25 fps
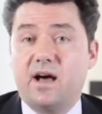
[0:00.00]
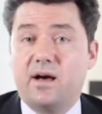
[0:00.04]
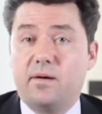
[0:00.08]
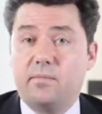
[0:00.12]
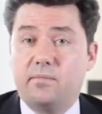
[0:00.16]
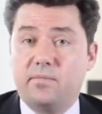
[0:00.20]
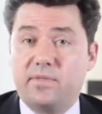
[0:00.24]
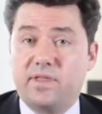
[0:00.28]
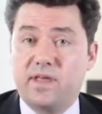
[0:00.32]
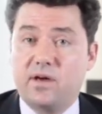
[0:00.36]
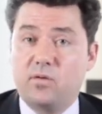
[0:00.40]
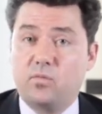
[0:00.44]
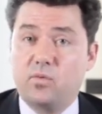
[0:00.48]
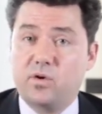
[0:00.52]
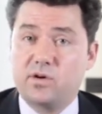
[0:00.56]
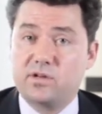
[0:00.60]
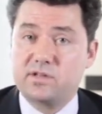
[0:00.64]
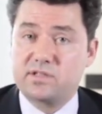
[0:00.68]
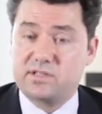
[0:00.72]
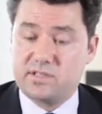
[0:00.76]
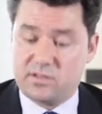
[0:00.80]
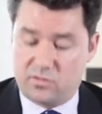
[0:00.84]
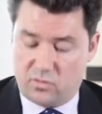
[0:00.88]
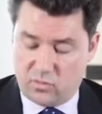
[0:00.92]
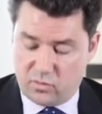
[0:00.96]
um, there
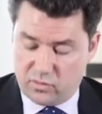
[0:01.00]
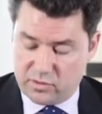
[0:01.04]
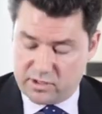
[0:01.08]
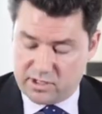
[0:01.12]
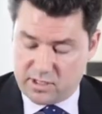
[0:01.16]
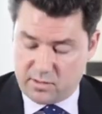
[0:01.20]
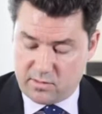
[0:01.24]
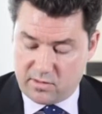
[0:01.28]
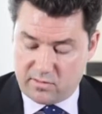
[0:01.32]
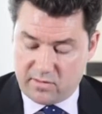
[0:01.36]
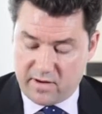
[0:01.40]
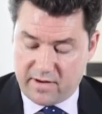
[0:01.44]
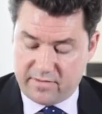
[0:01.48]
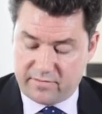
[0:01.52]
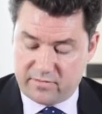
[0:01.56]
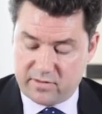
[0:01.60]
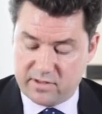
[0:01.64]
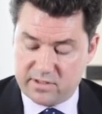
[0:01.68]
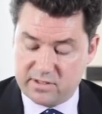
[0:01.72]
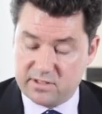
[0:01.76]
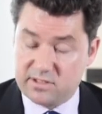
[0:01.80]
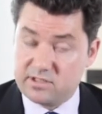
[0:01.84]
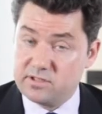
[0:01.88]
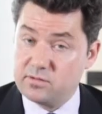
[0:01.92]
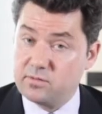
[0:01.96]
was also a
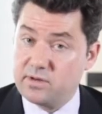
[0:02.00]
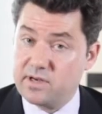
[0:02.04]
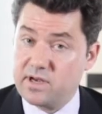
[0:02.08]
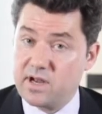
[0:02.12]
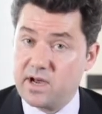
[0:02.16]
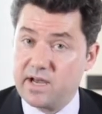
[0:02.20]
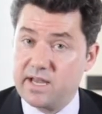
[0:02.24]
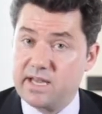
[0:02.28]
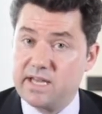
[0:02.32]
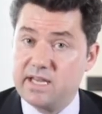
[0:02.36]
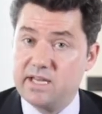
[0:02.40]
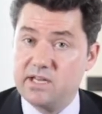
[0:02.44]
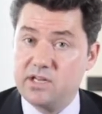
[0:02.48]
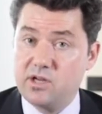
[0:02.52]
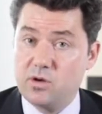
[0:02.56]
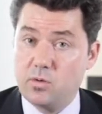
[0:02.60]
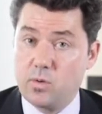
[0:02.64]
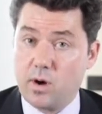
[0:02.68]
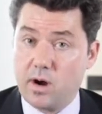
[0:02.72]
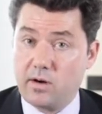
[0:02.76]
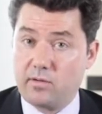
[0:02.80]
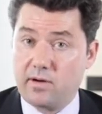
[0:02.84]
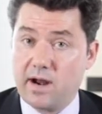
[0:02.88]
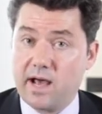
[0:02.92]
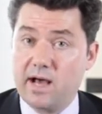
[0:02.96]
reference to a Nike
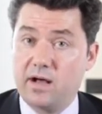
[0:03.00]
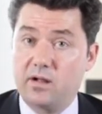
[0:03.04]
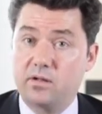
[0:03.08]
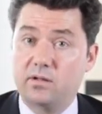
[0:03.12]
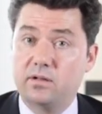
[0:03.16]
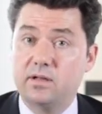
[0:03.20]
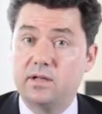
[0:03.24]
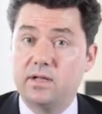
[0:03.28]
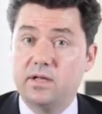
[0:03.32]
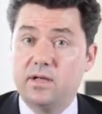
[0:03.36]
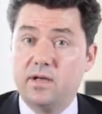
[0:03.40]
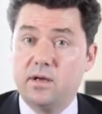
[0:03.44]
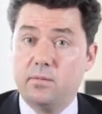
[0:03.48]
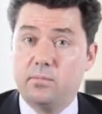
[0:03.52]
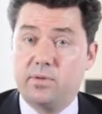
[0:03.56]
URL,